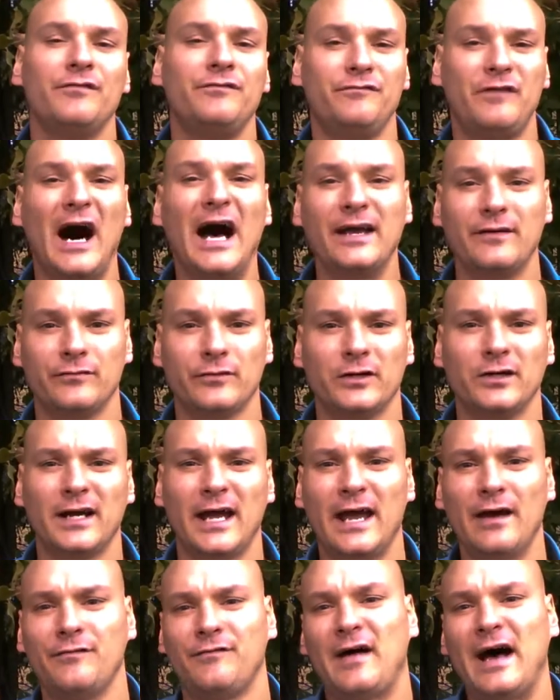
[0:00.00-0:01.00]
Fiverr,
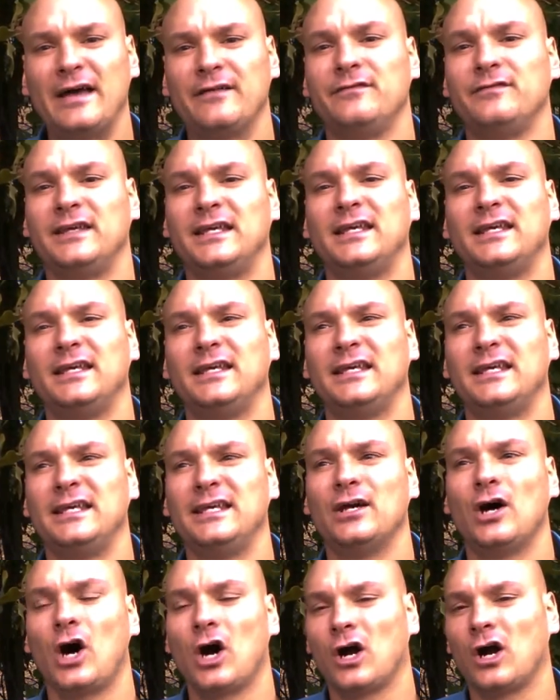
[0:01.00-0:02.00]

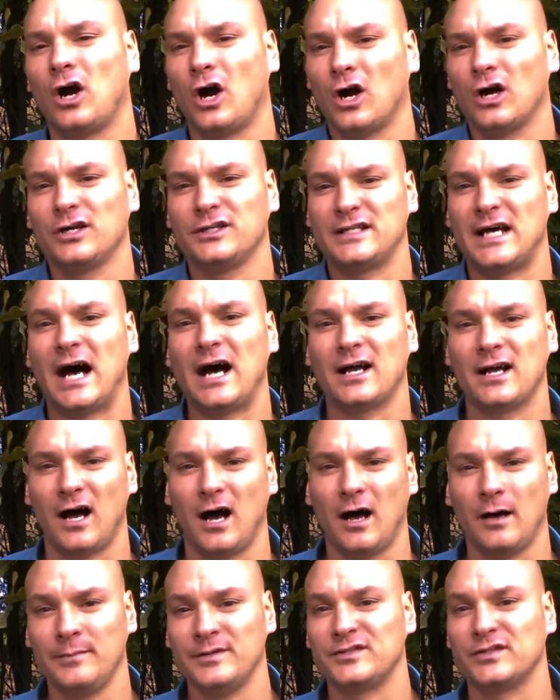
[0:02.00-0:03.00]

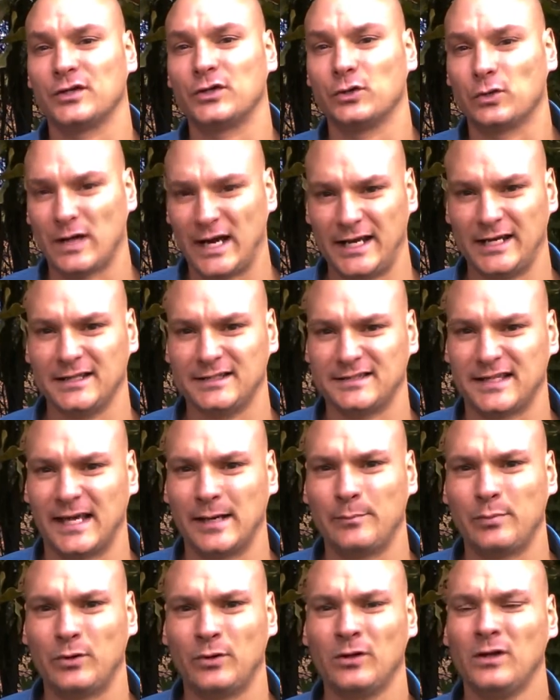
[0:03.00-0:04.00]
Fiverr.com is a great
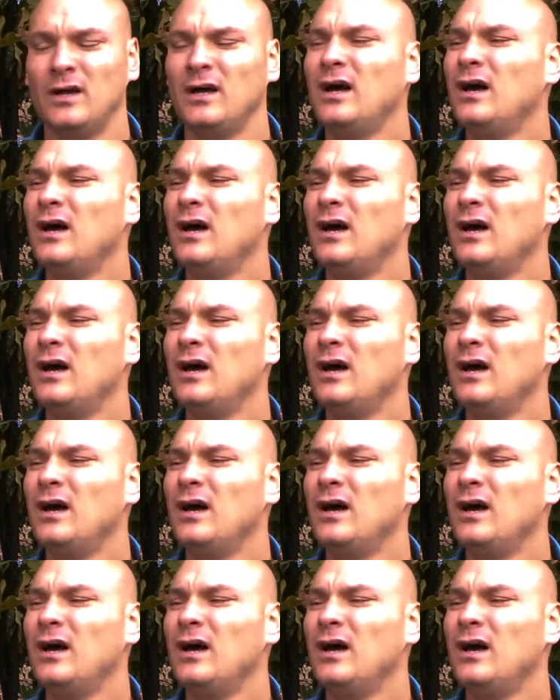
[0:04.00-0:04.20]
example.